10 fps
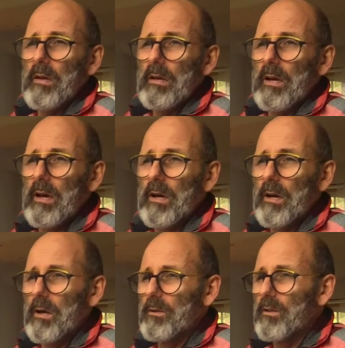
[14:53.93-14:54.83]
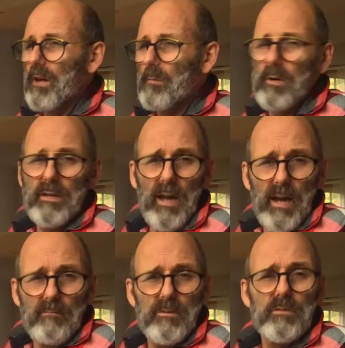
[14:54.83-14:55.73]
The number
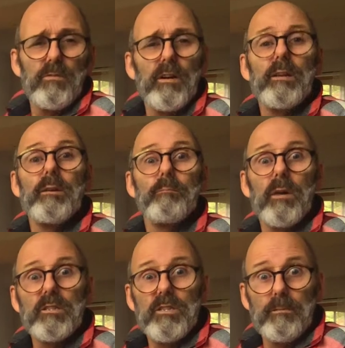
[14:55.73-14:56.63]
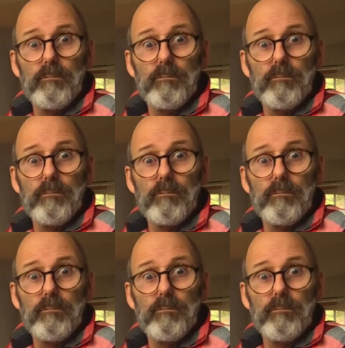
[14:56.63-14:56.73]
9 was very much